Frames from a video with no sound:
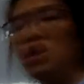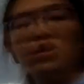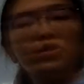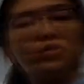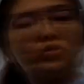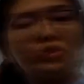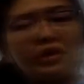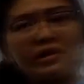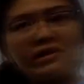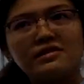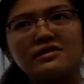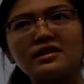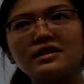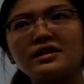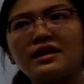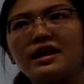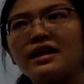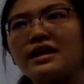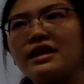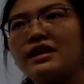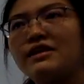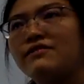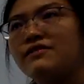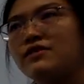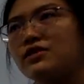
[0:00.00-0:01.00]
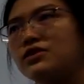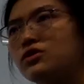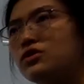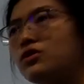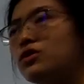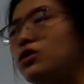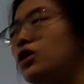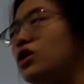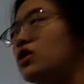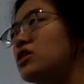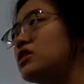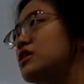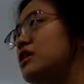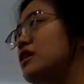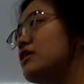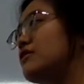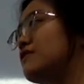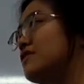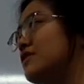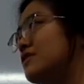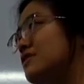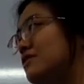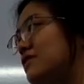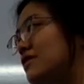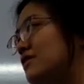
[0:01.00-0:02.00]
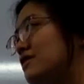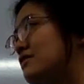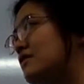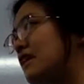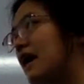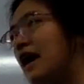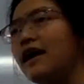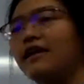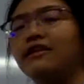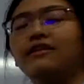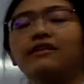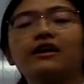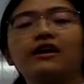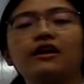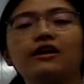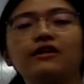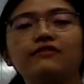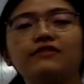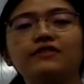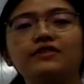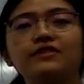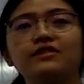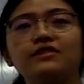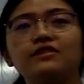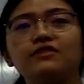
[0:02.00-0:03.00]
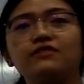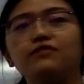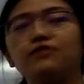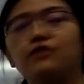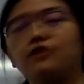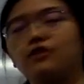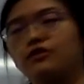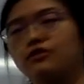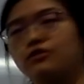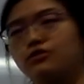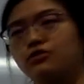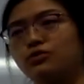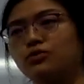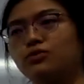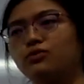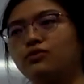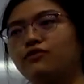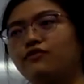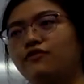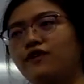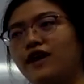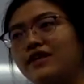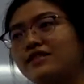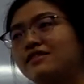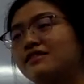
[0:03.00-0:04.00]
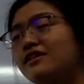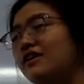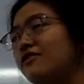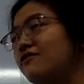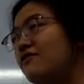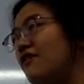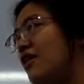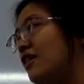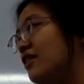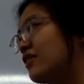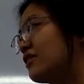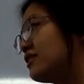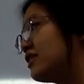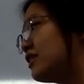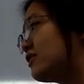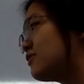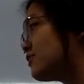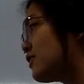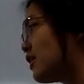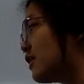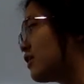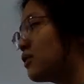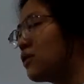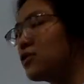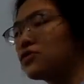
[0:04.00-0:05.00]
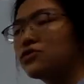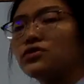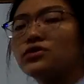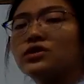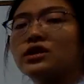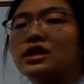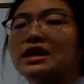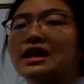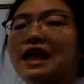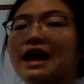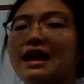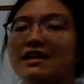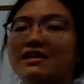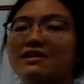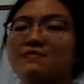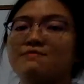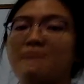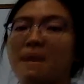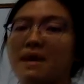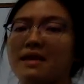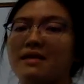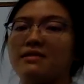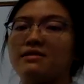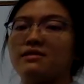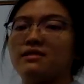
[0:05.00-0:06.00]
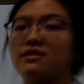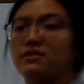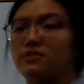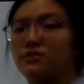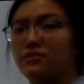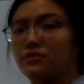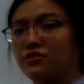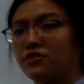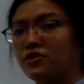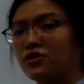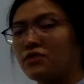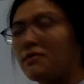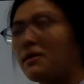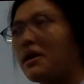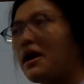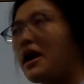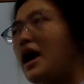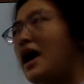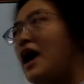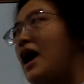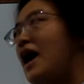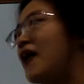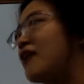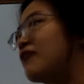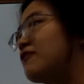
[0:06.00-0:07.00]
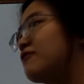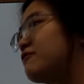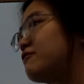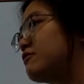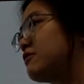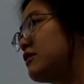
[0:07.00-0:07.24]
You can see that even though holiday visits and visits to friends and relatives, and also the night spent in Europe, has